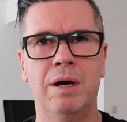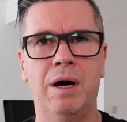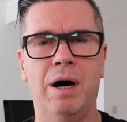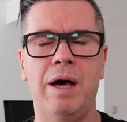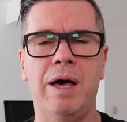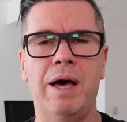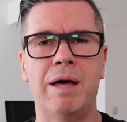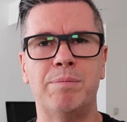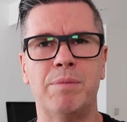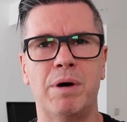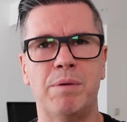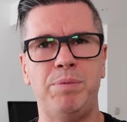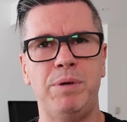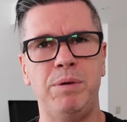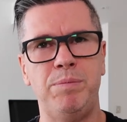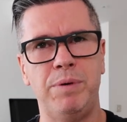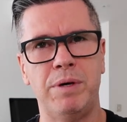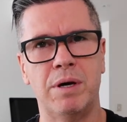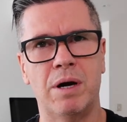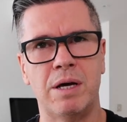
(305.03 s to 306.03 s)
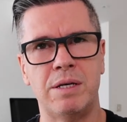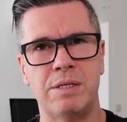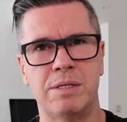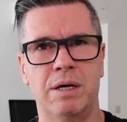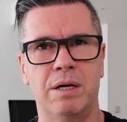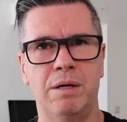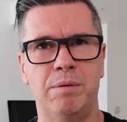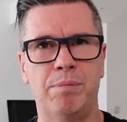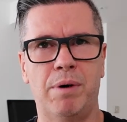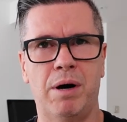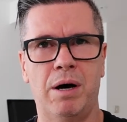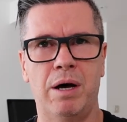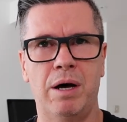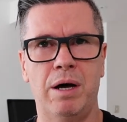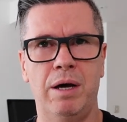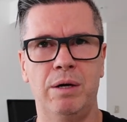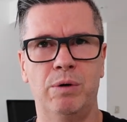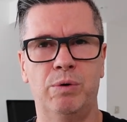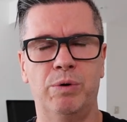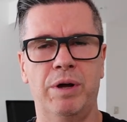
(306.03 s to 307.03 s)
I had my PPI done
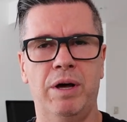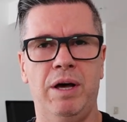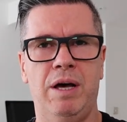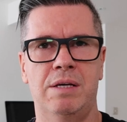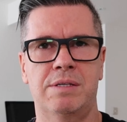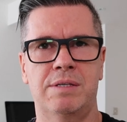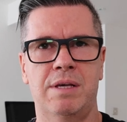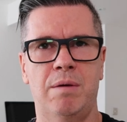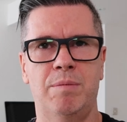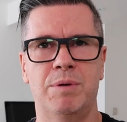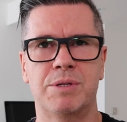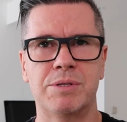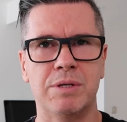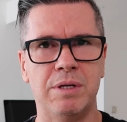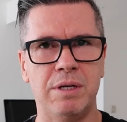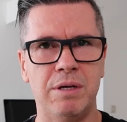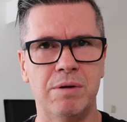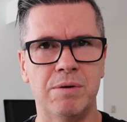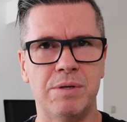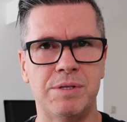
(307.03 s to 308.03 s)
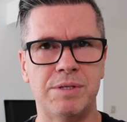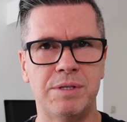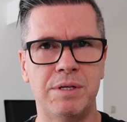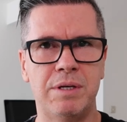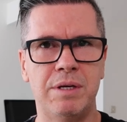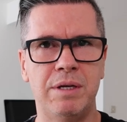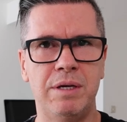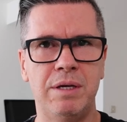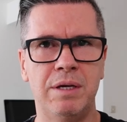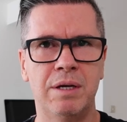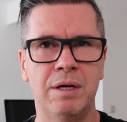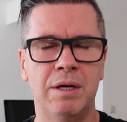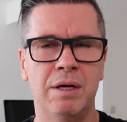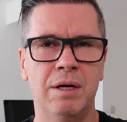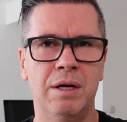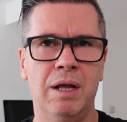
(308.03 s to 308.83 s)
by Autohaus Hamilton here in Sydney.